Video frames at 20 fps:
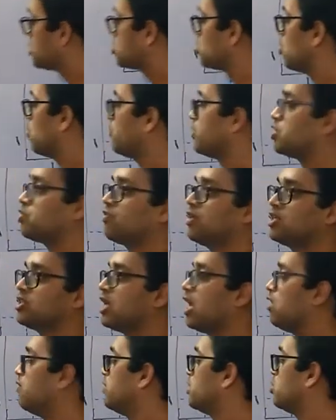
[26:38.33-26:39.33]
So which one
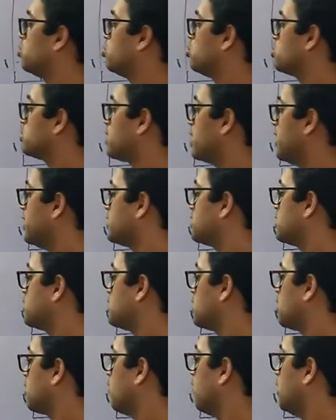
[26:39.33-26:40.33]
shall we use? S
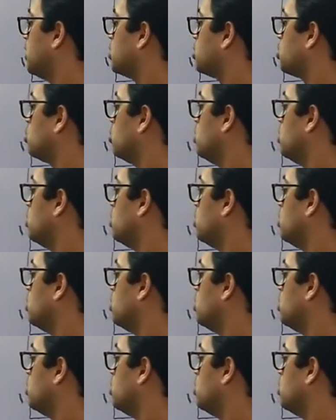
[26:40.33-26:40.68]
is equal